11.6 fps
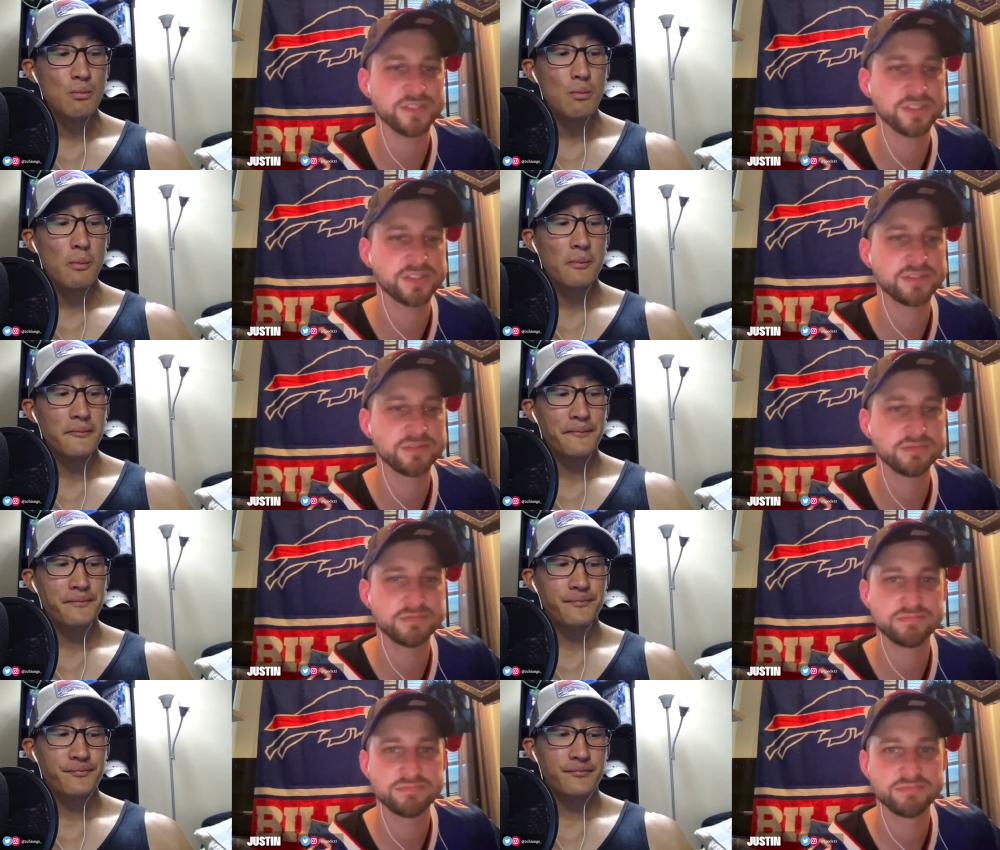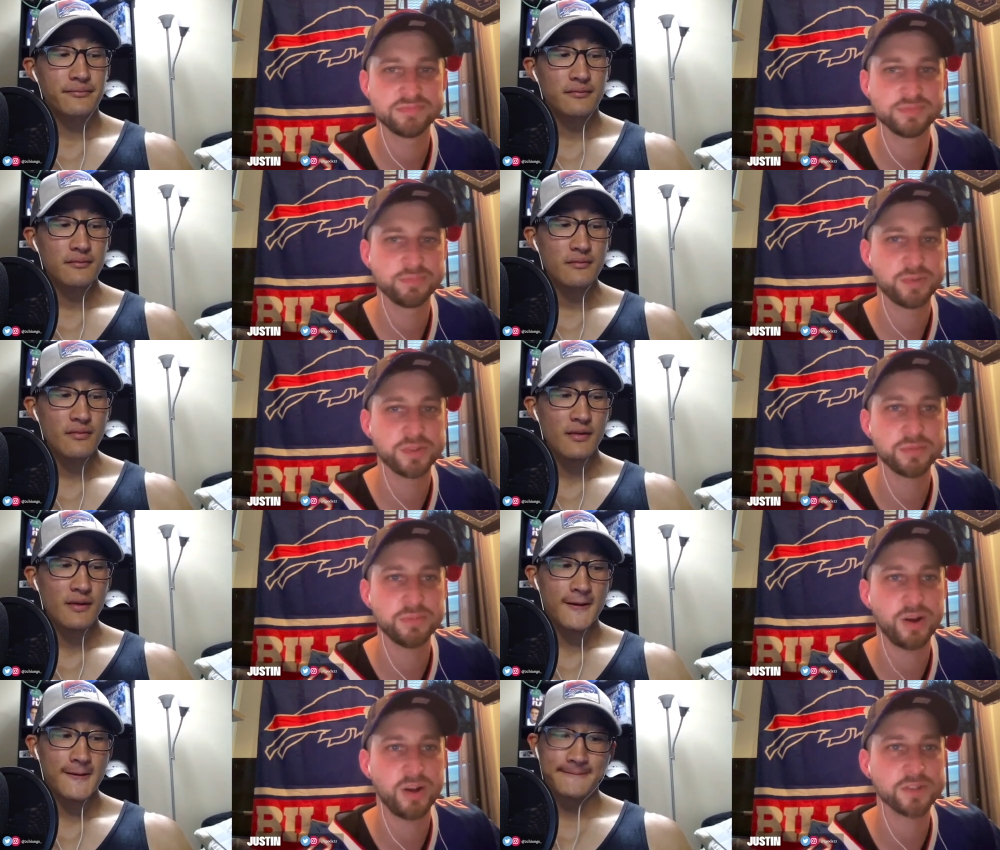Speaker 1: Just put
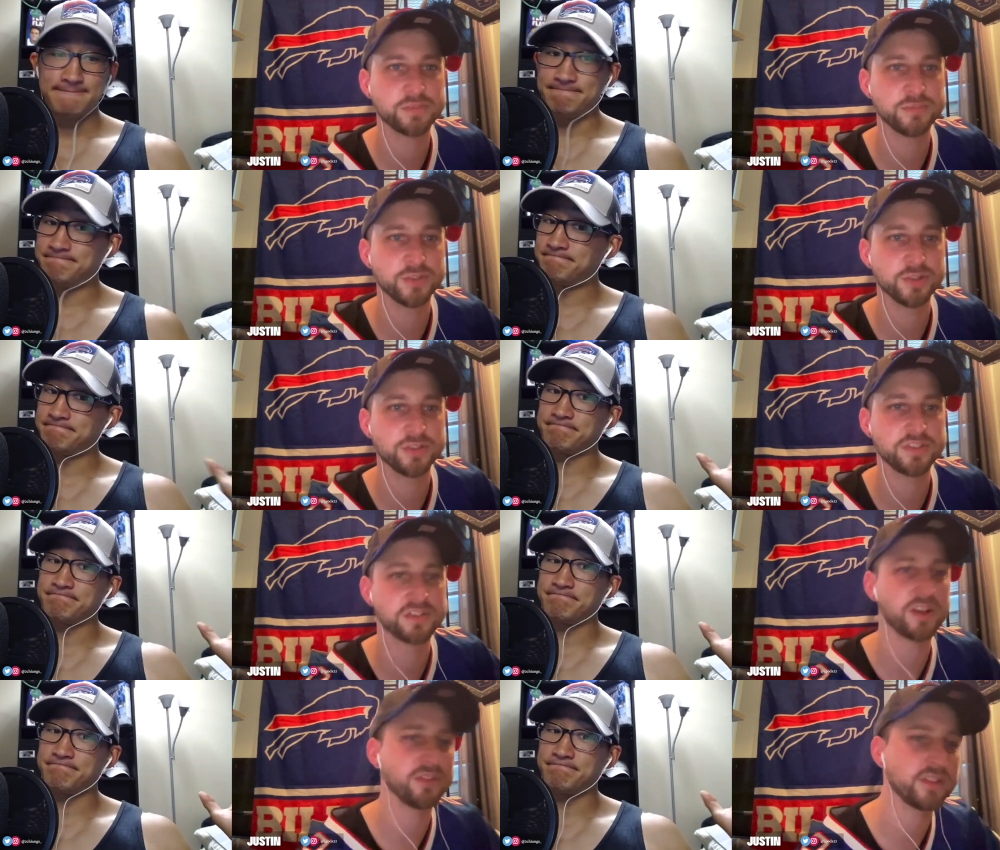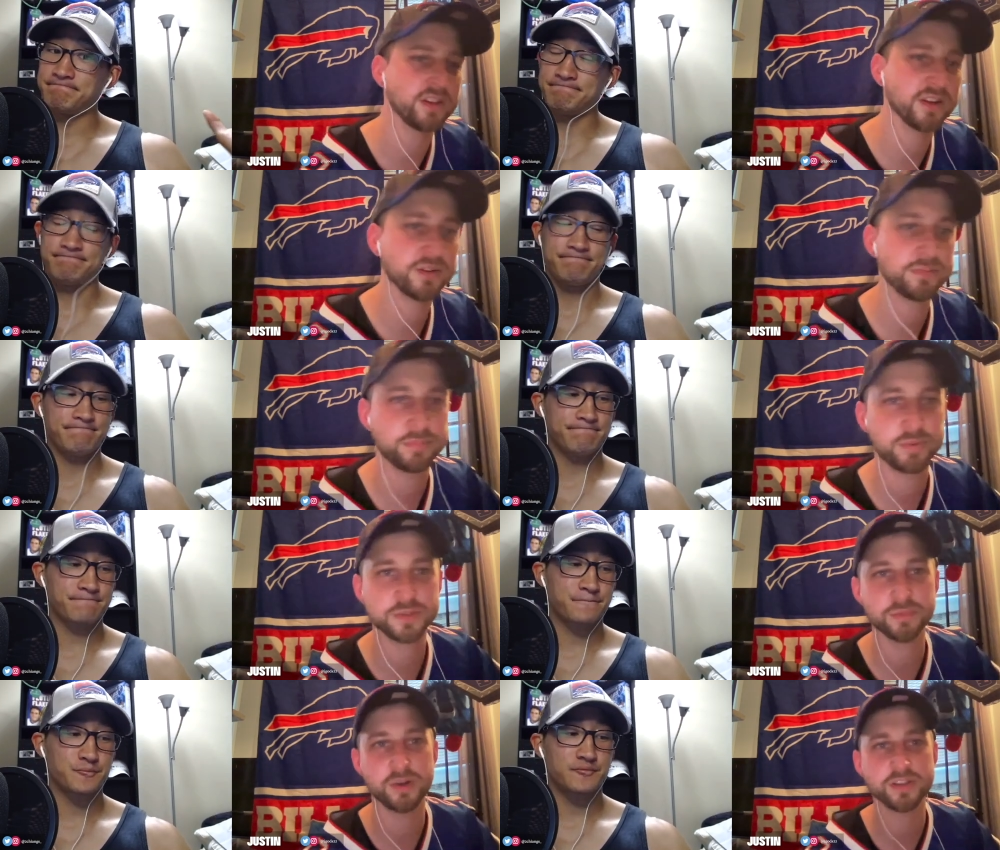some awesome jerseys out there,
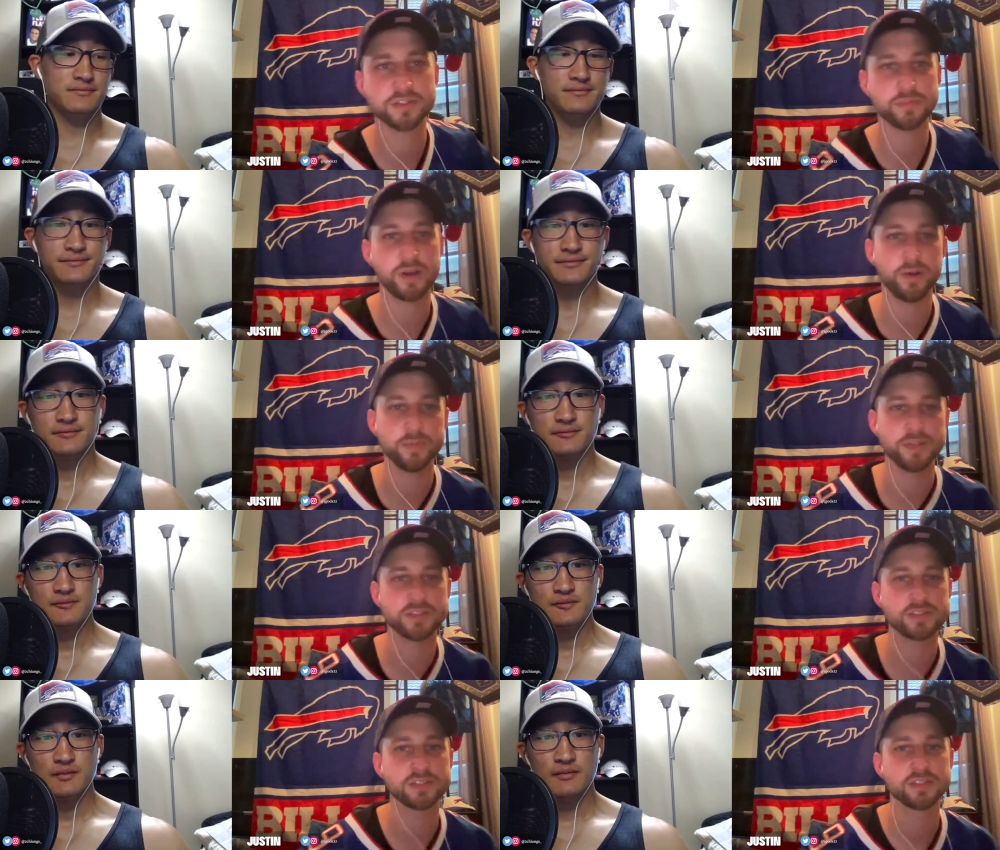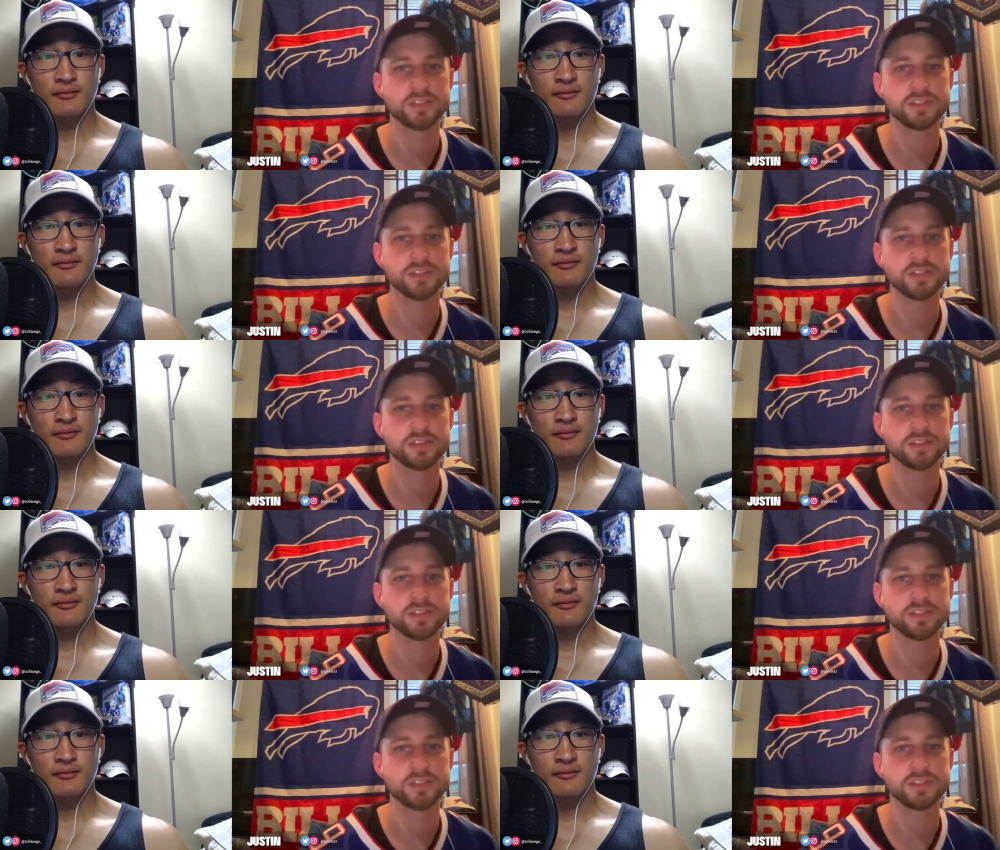put some awesome helmets.